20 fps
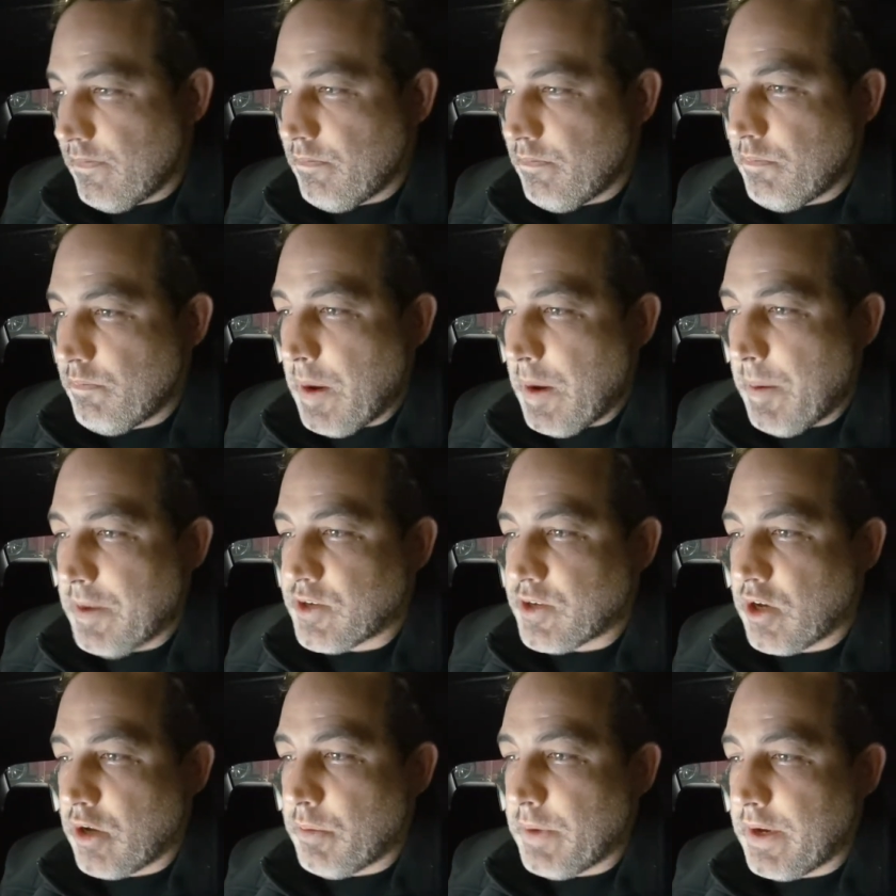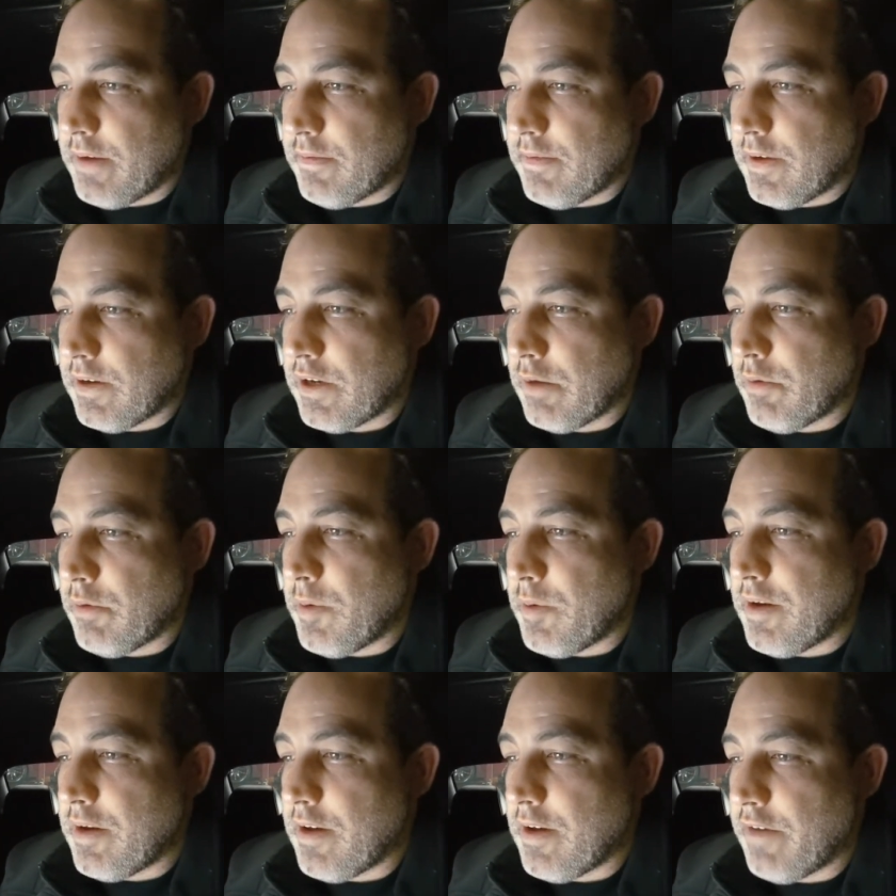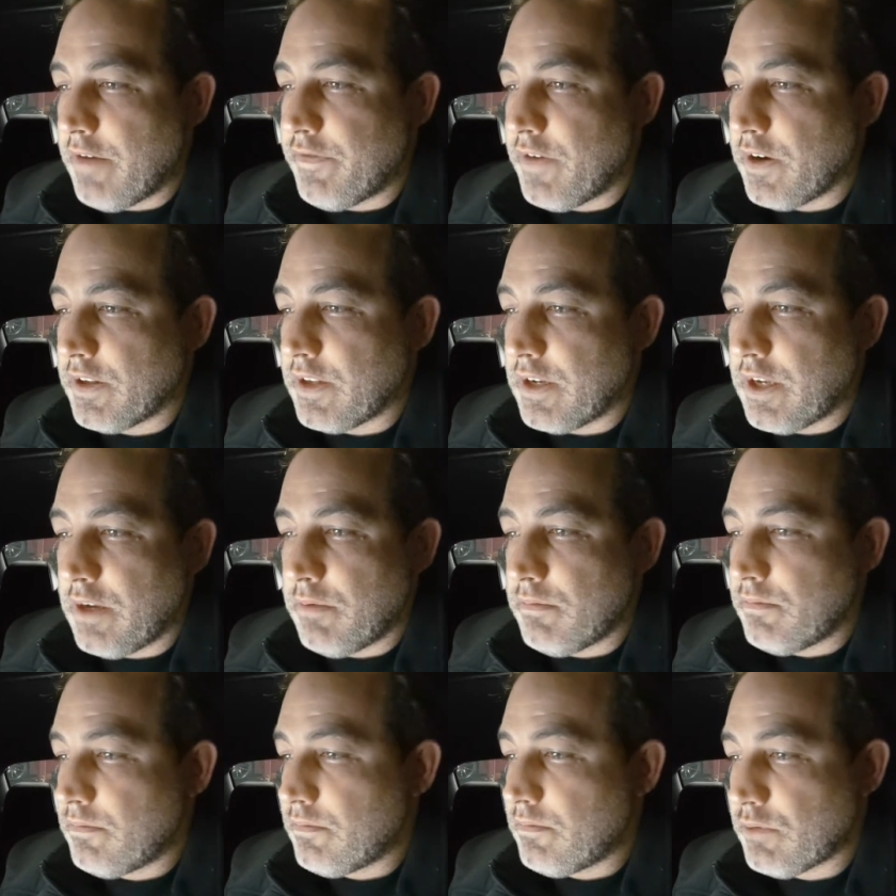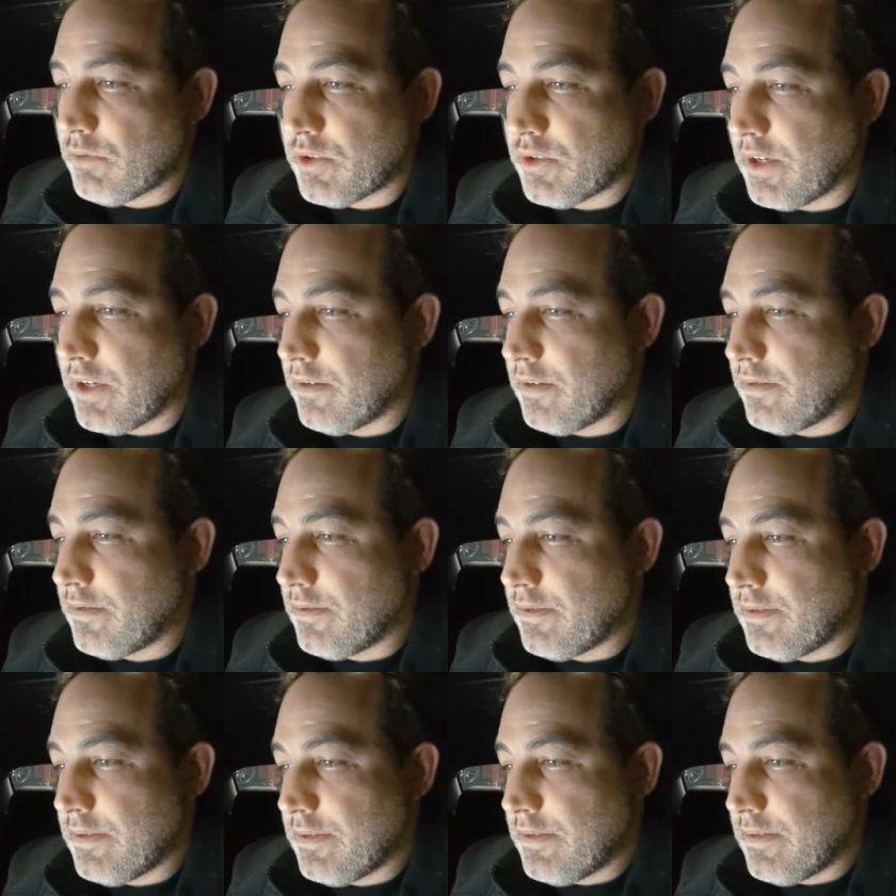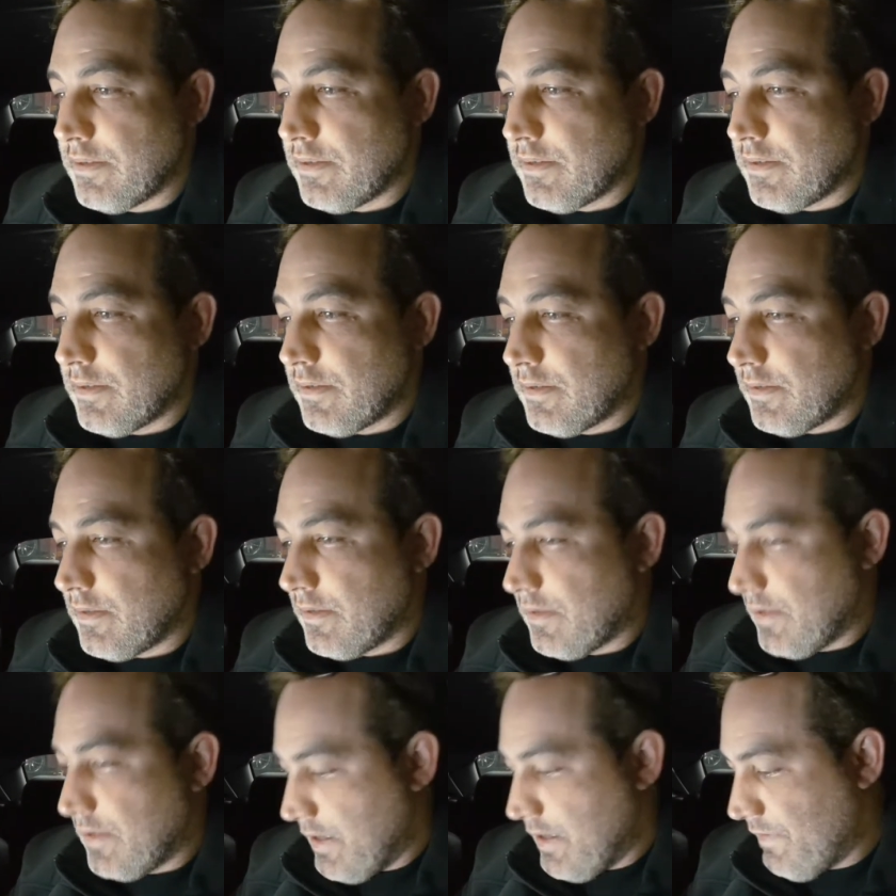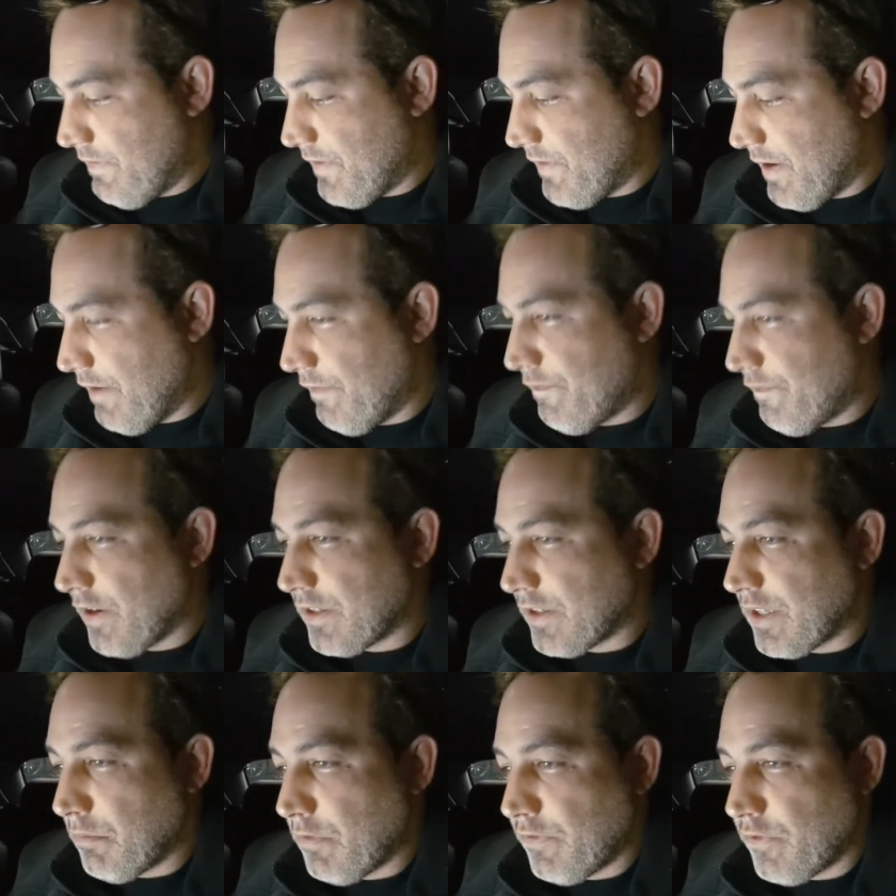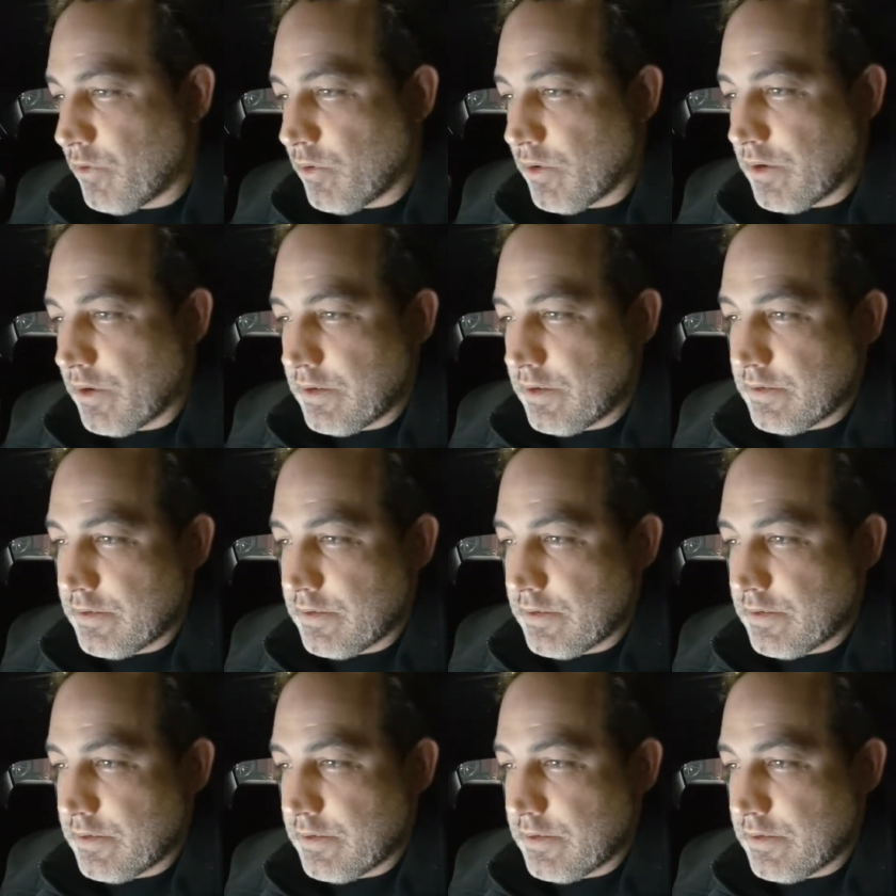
Maybe it's all me. It could be me. I fucked it up. We'll see. I've fucked up before.